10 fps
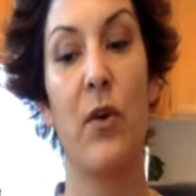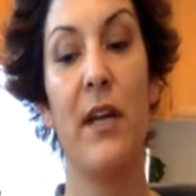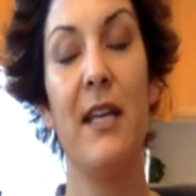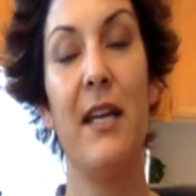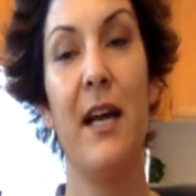or
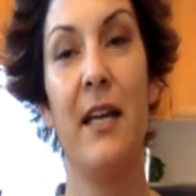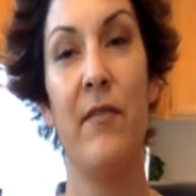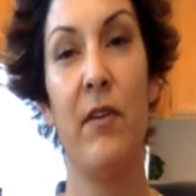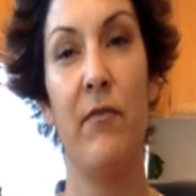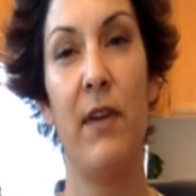any kind
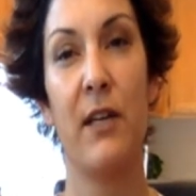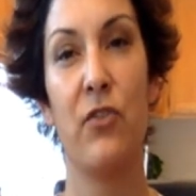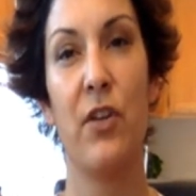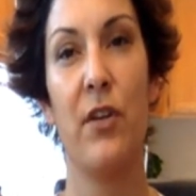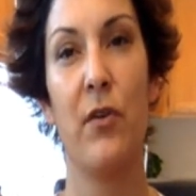of
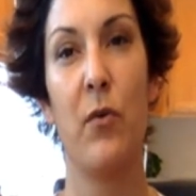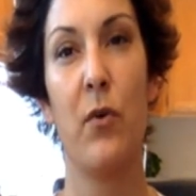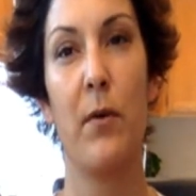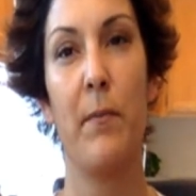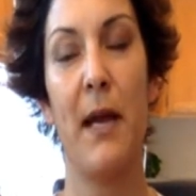infection
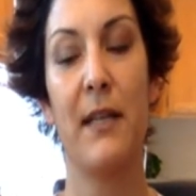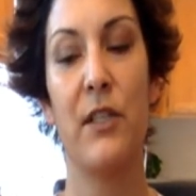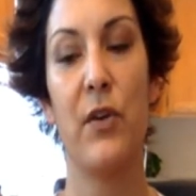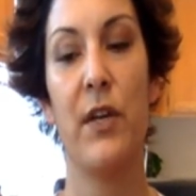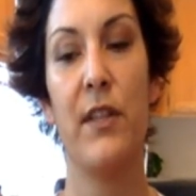or
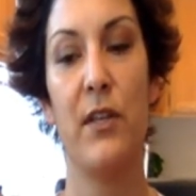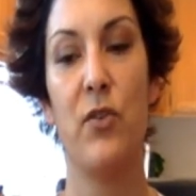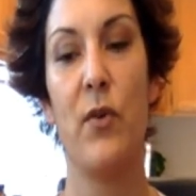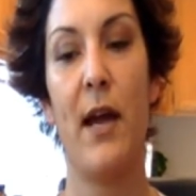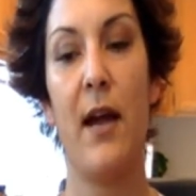bacteria
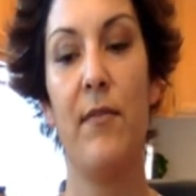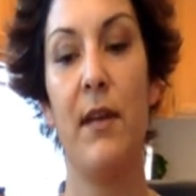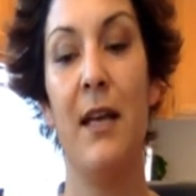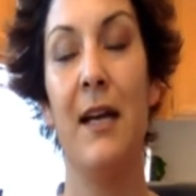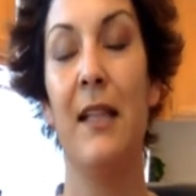that you have.
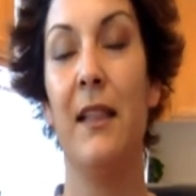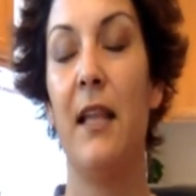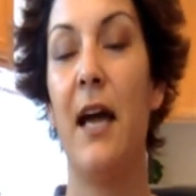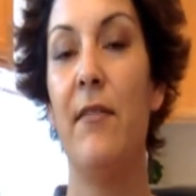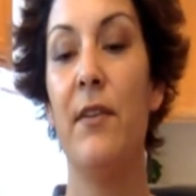
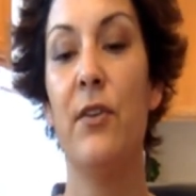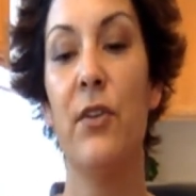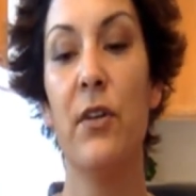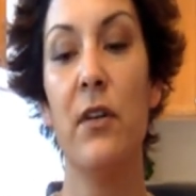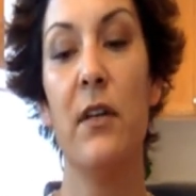
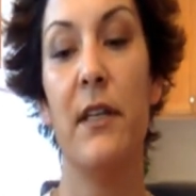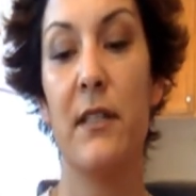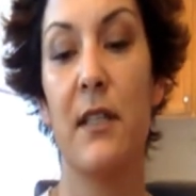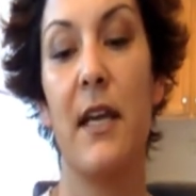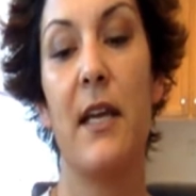Lavender
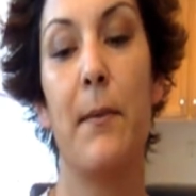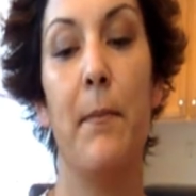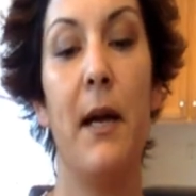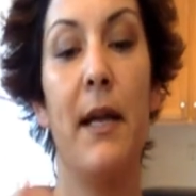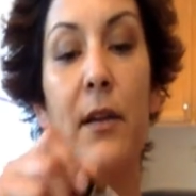is like
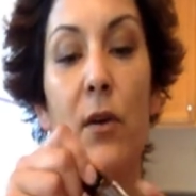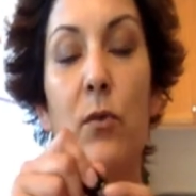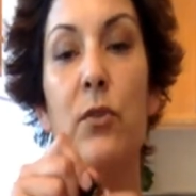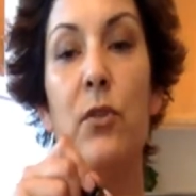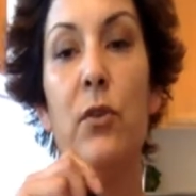my
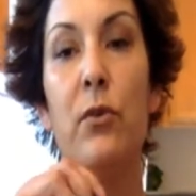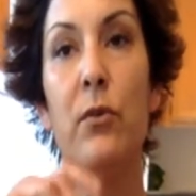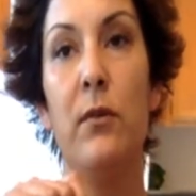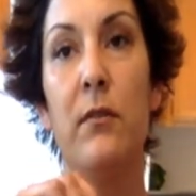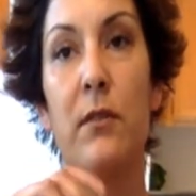
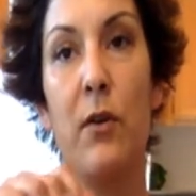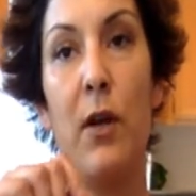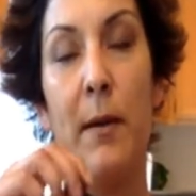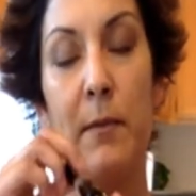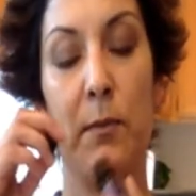go-to. So
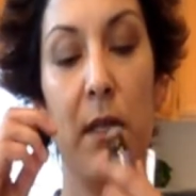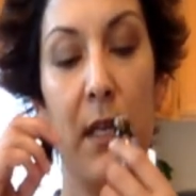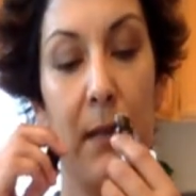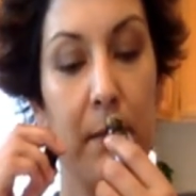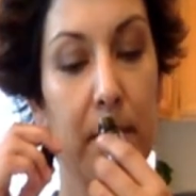I'm
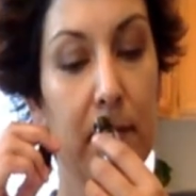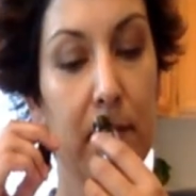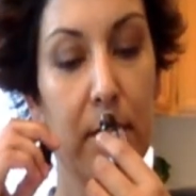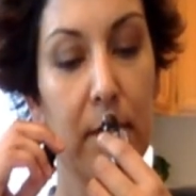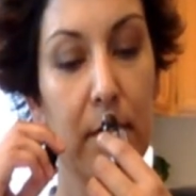smelling.
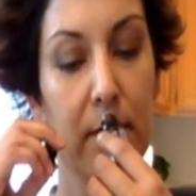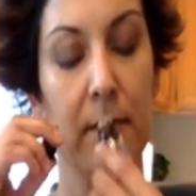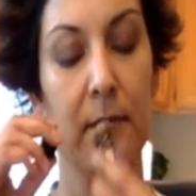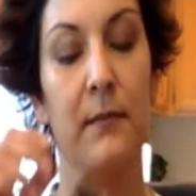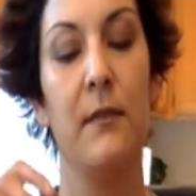
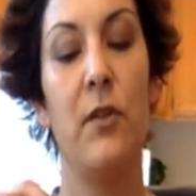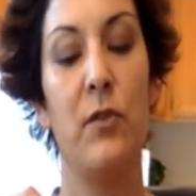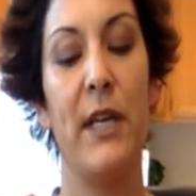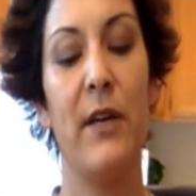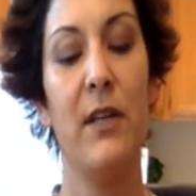
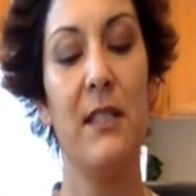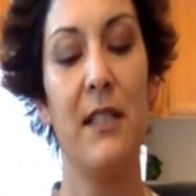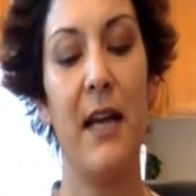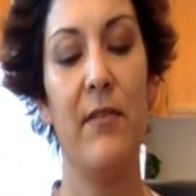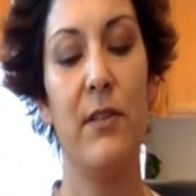doTERRA's
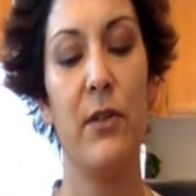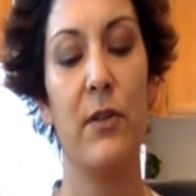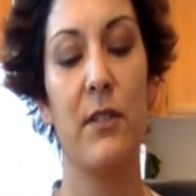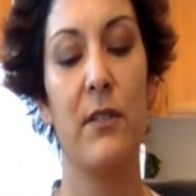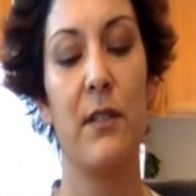
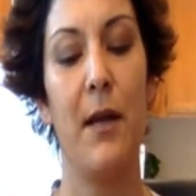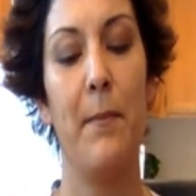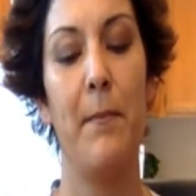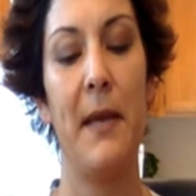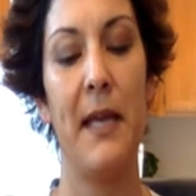lavender is
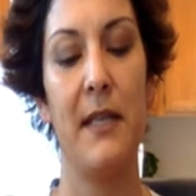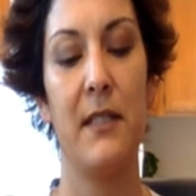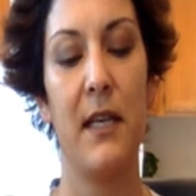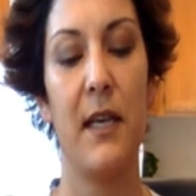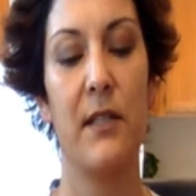
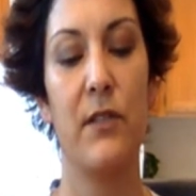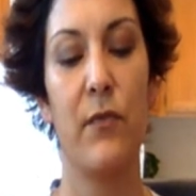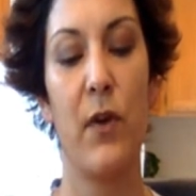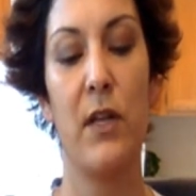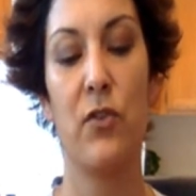amazing. It's
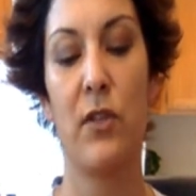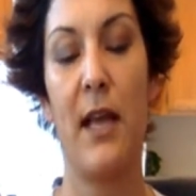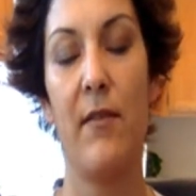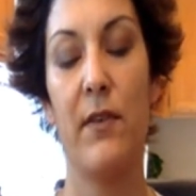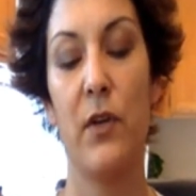French
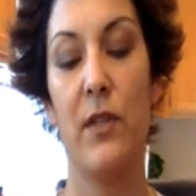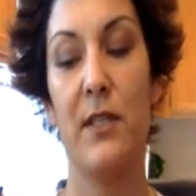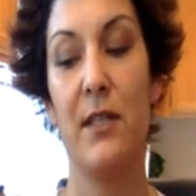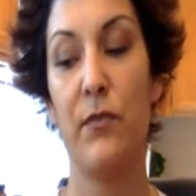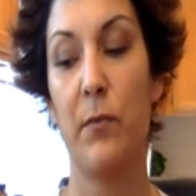lavender, and
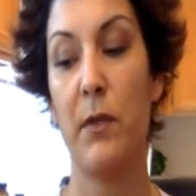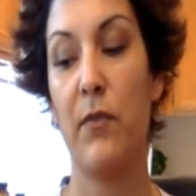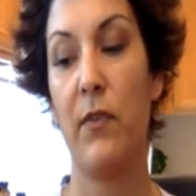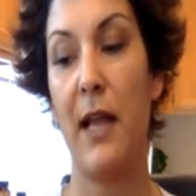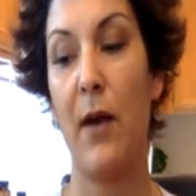this is from
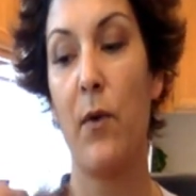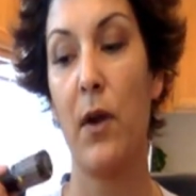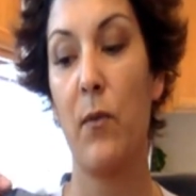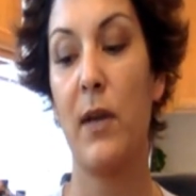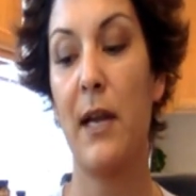the
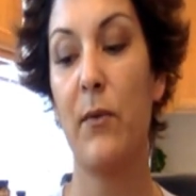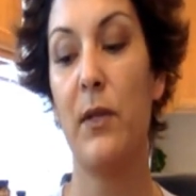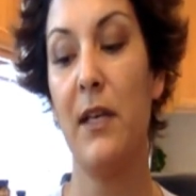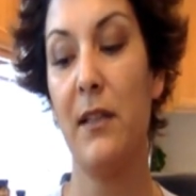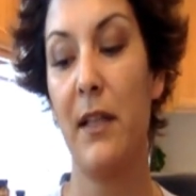flower. What I
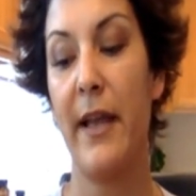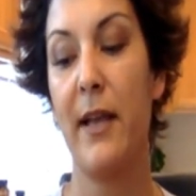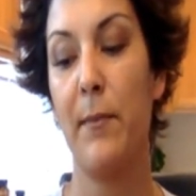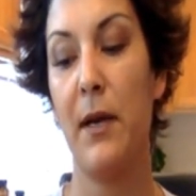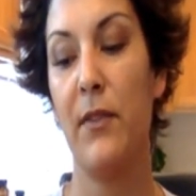really
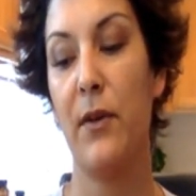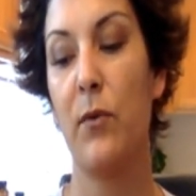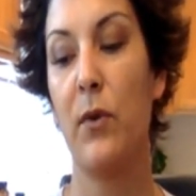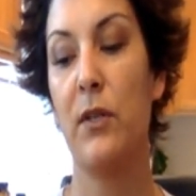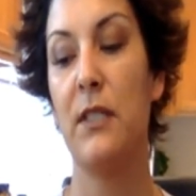like about
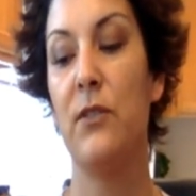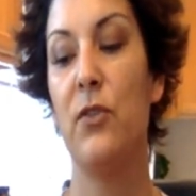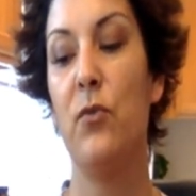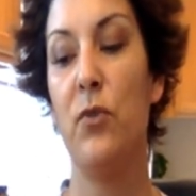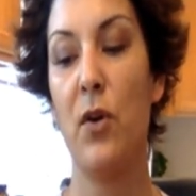their oils is
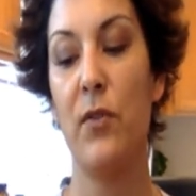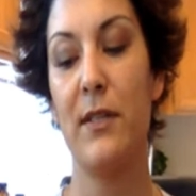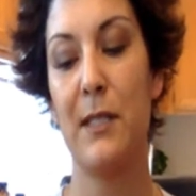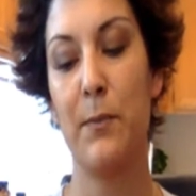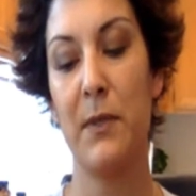
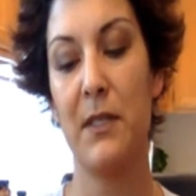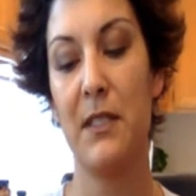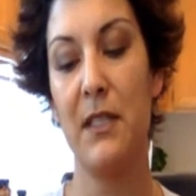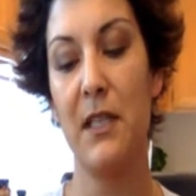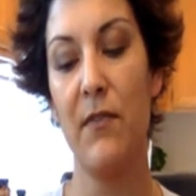the
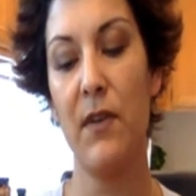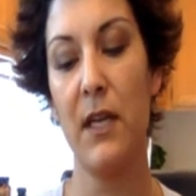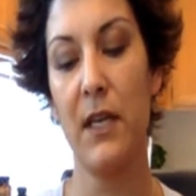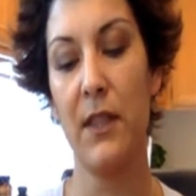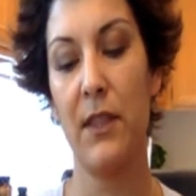
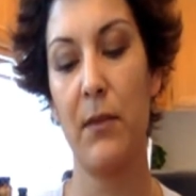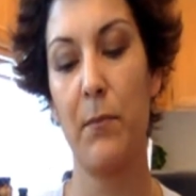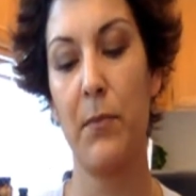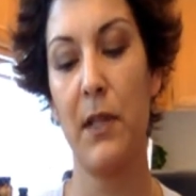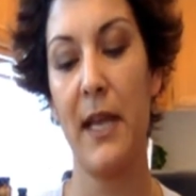specific
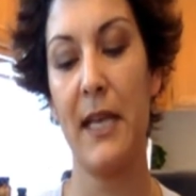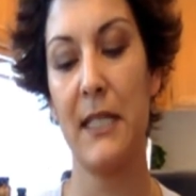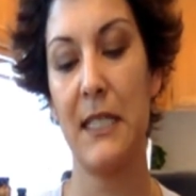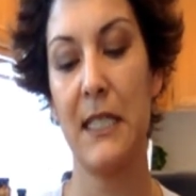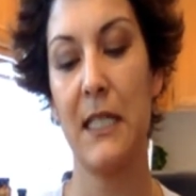
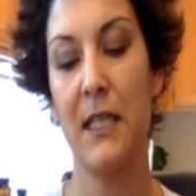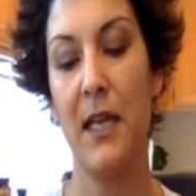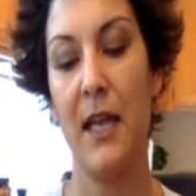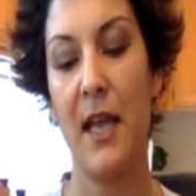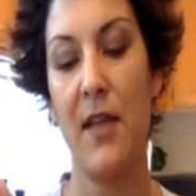place
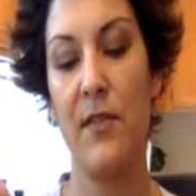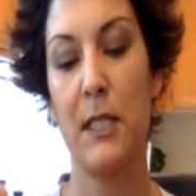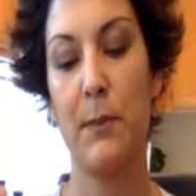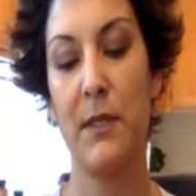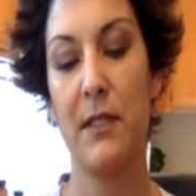and the
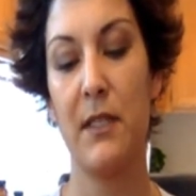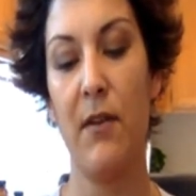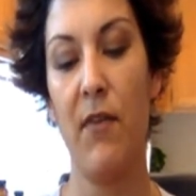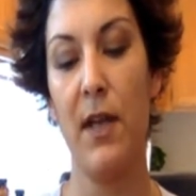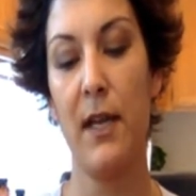
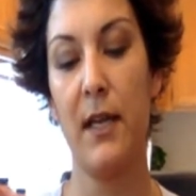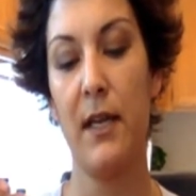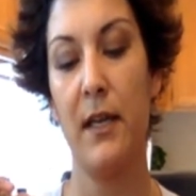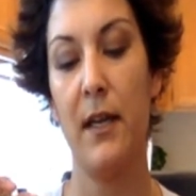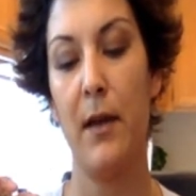specific
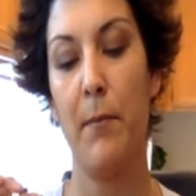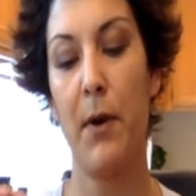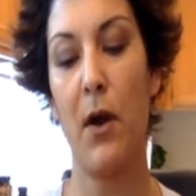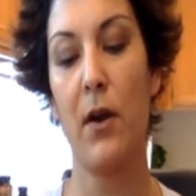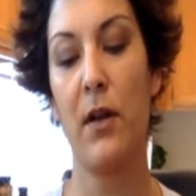
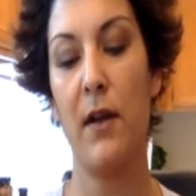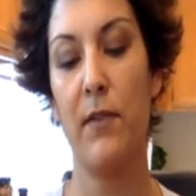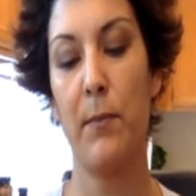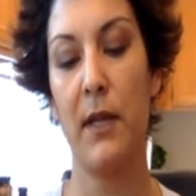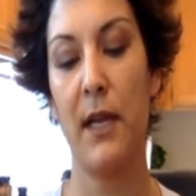part of
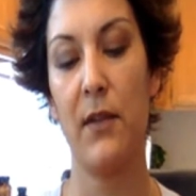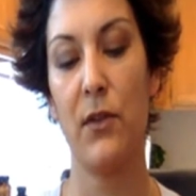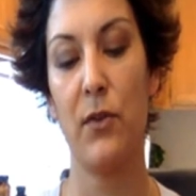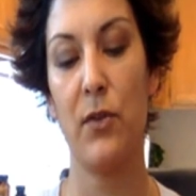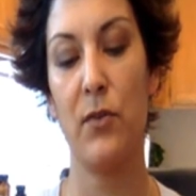the plant
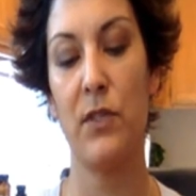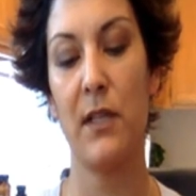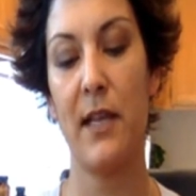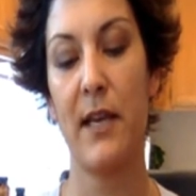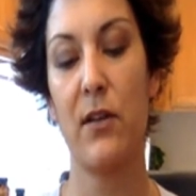they're using.
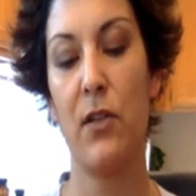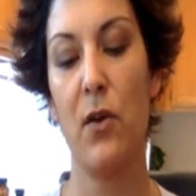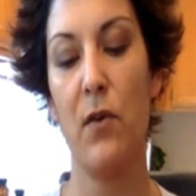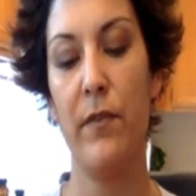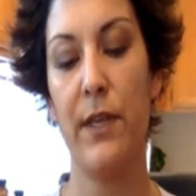Like
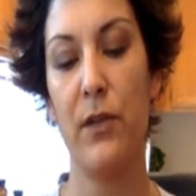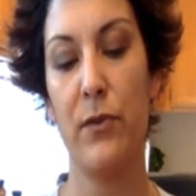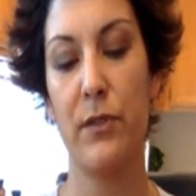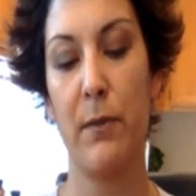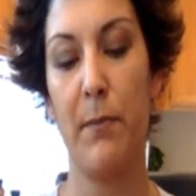clove, they
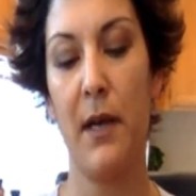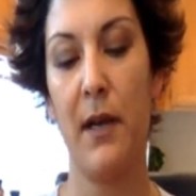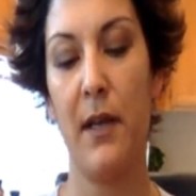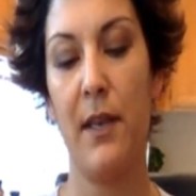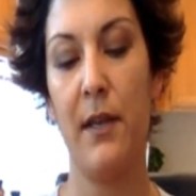use the
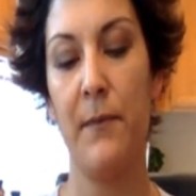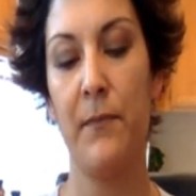bud.